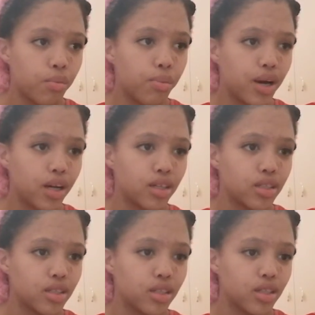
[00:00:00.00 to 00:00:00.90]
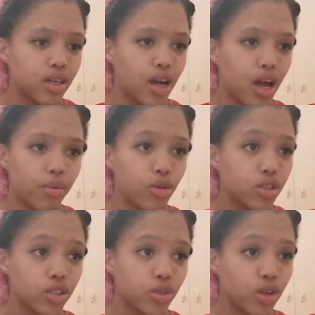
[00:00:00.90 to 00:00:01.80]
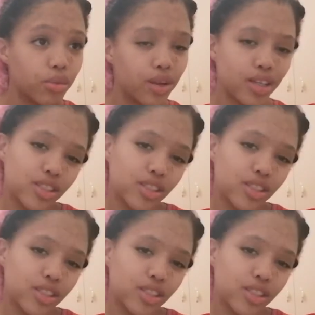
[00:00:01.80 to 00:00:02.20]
But I'm not just gonna be like,